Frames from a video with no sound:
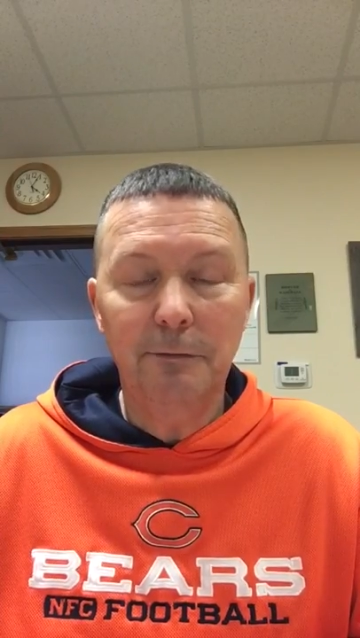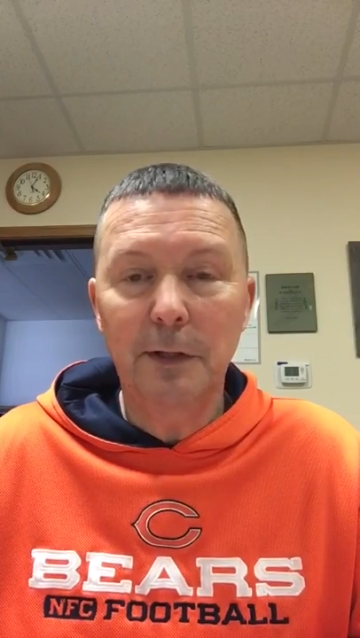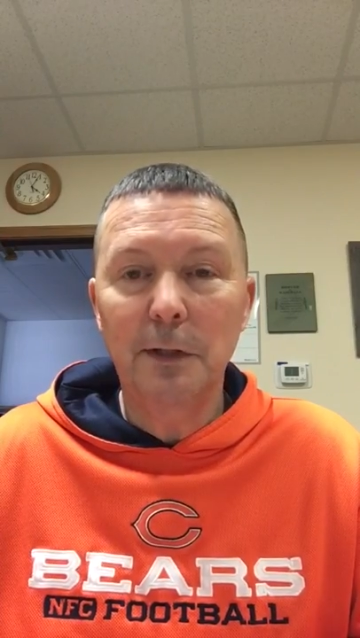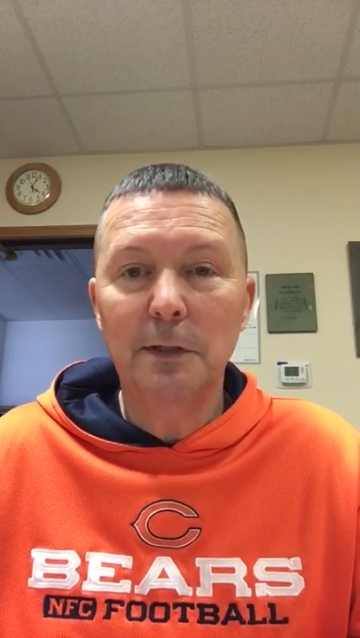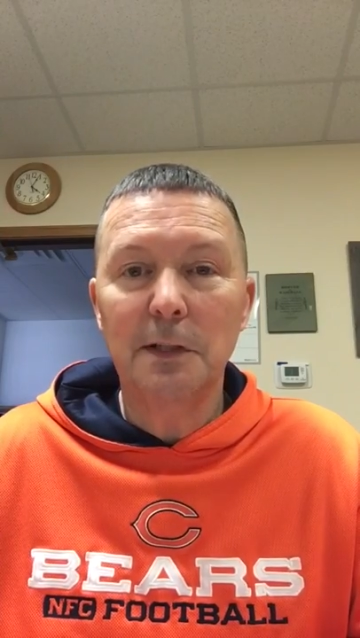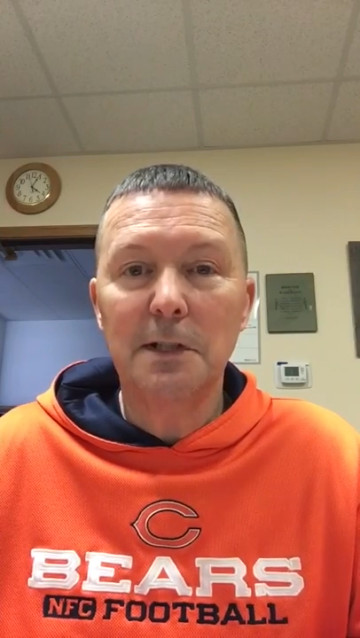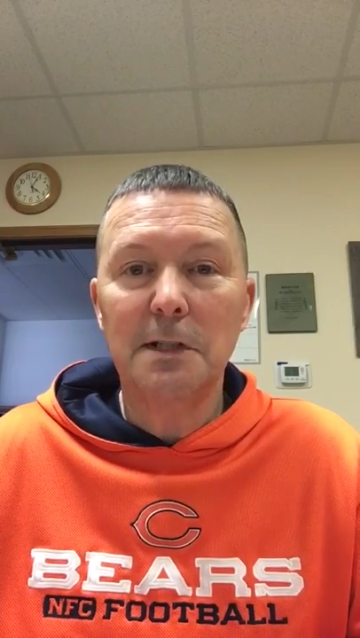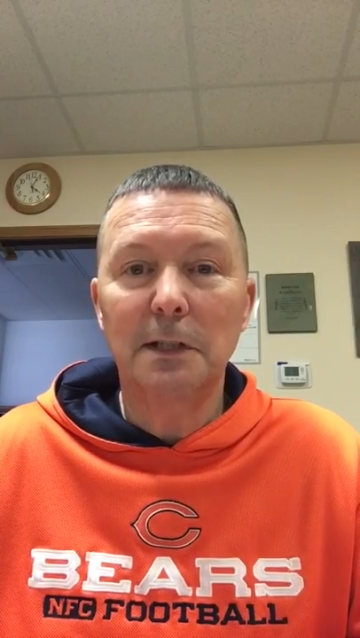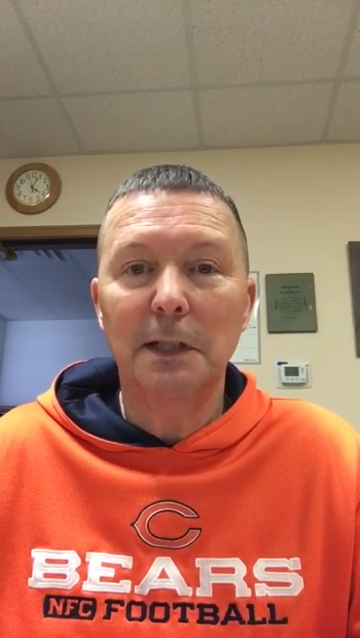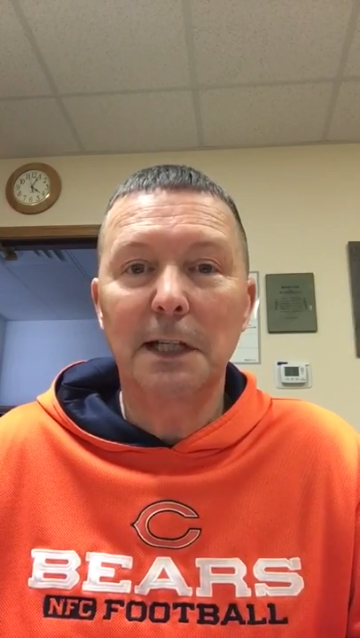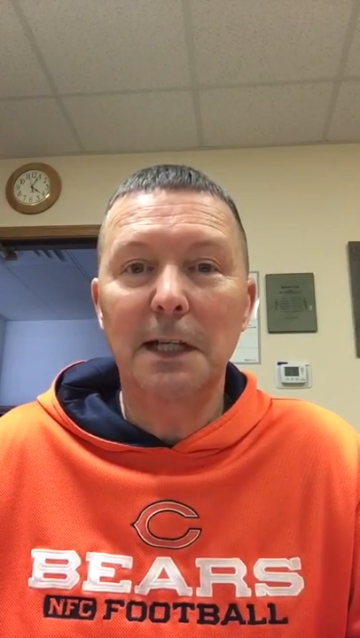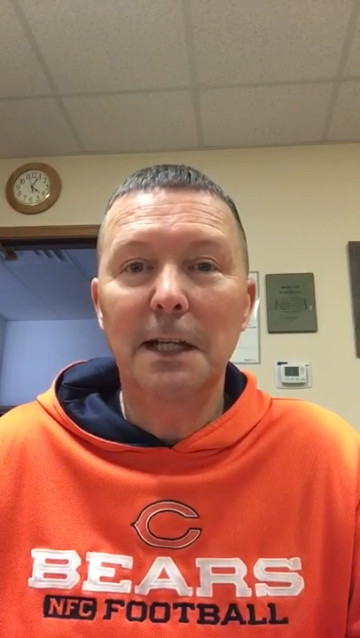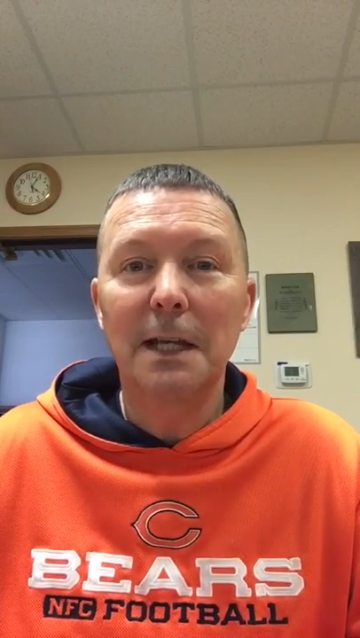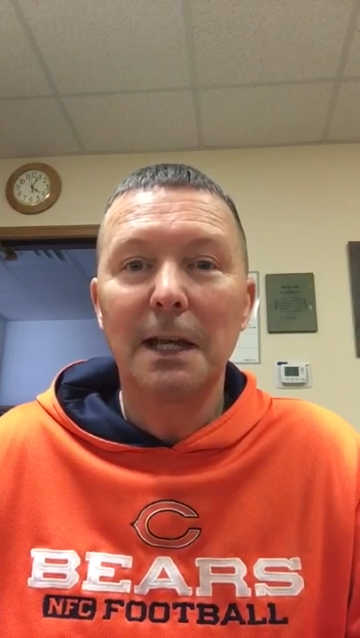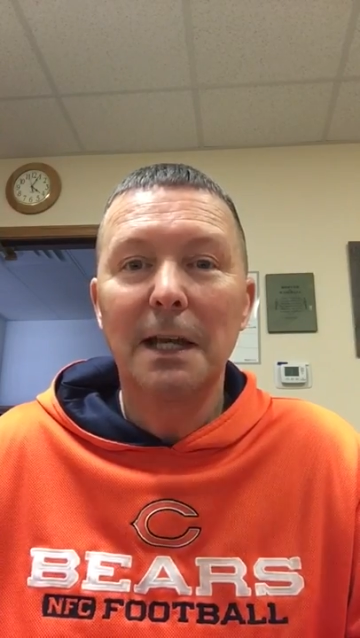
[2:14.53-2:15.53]

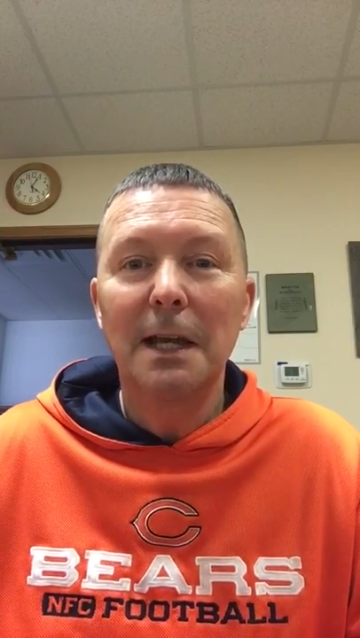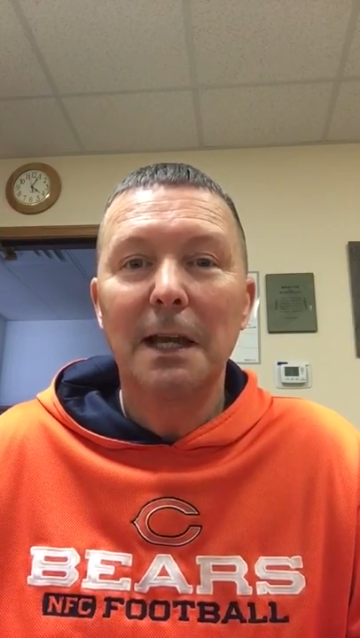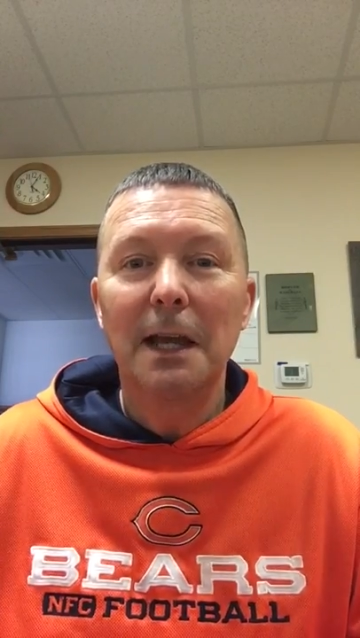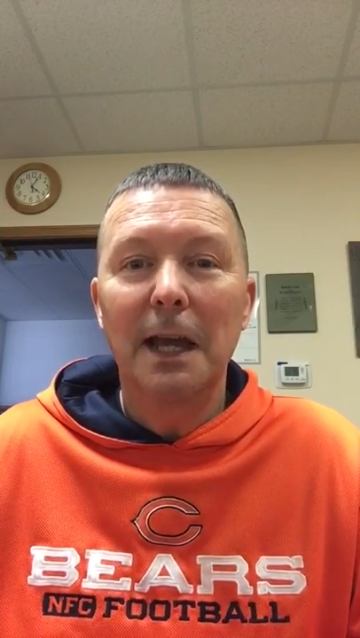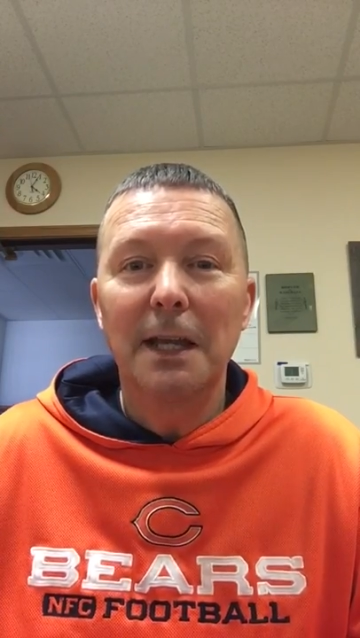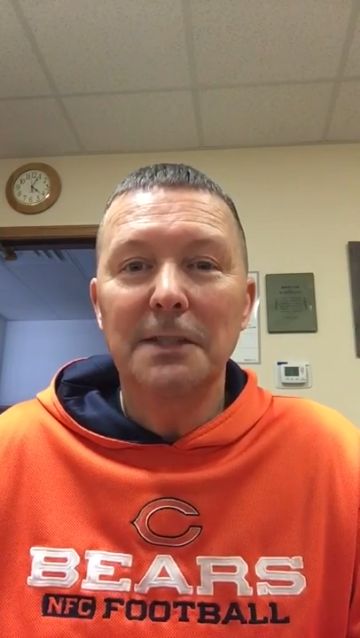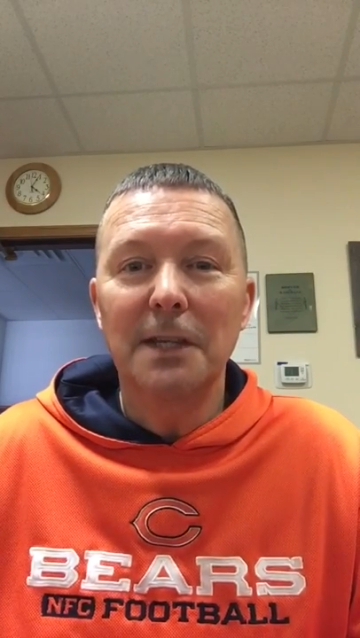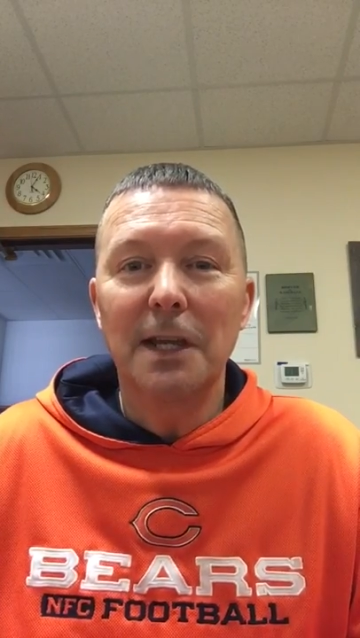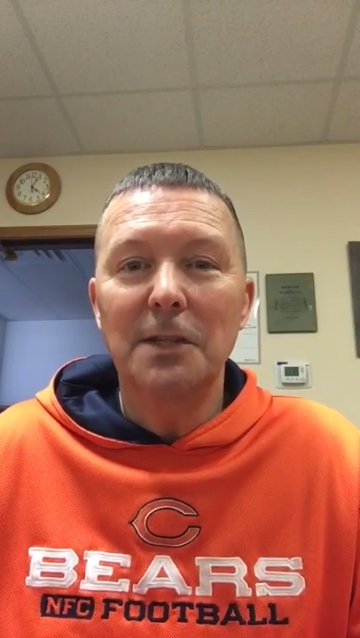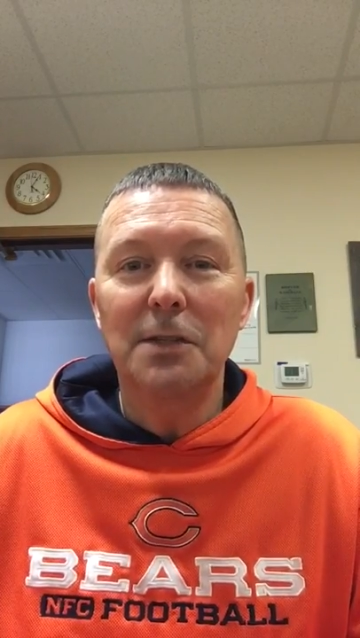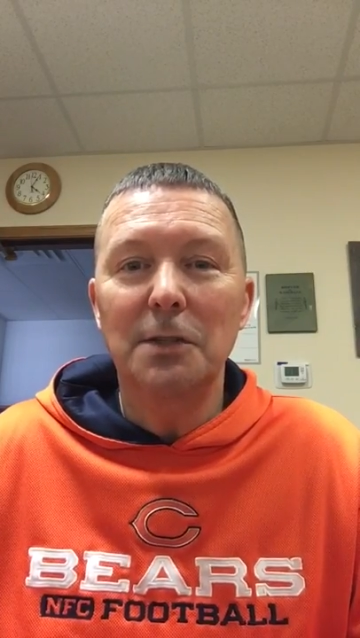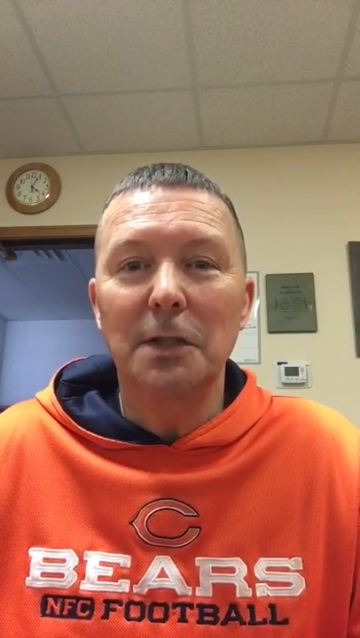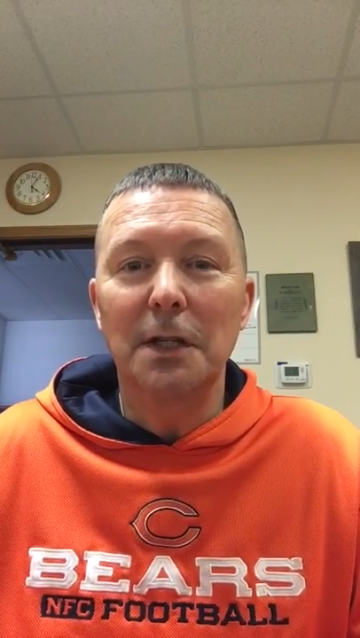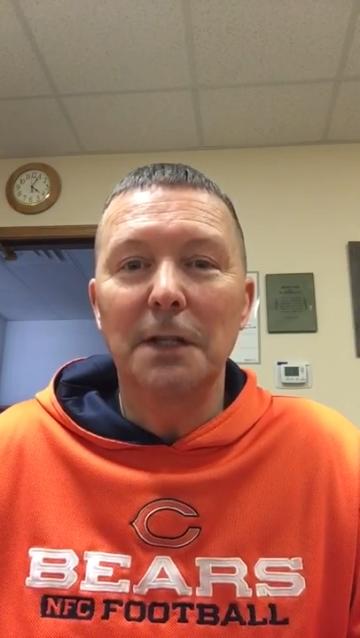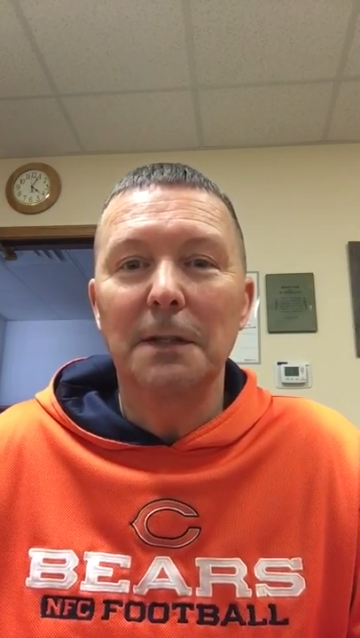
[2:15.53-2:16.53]
fearlessly as I
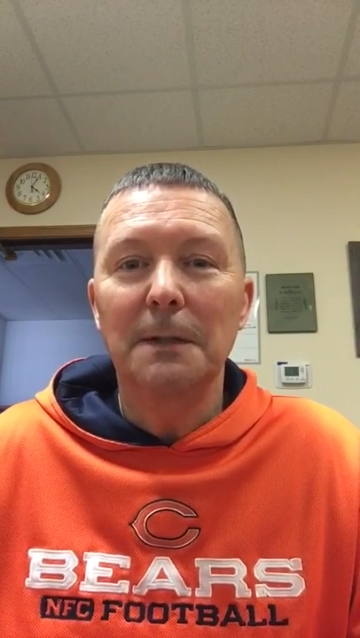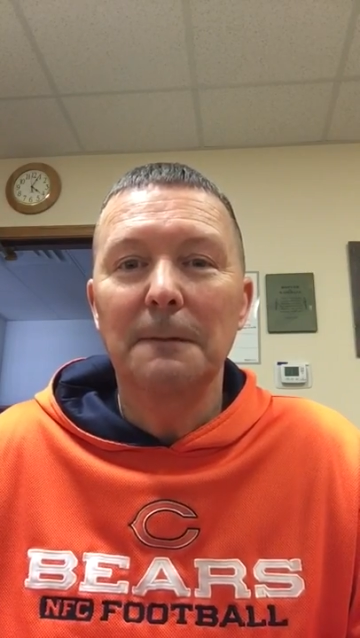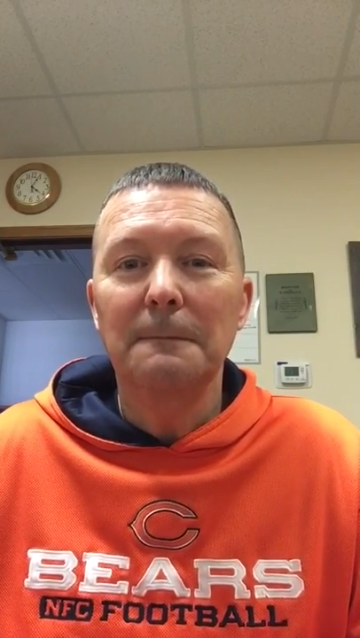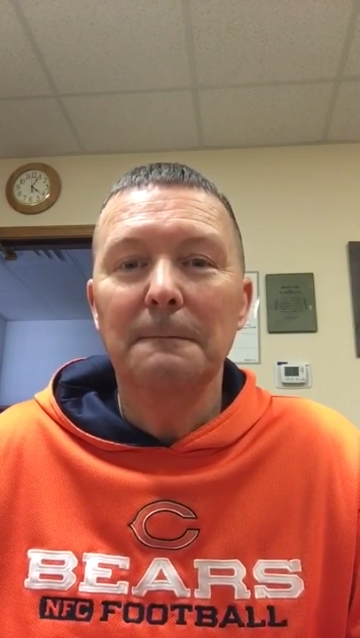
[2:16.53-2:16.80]
should.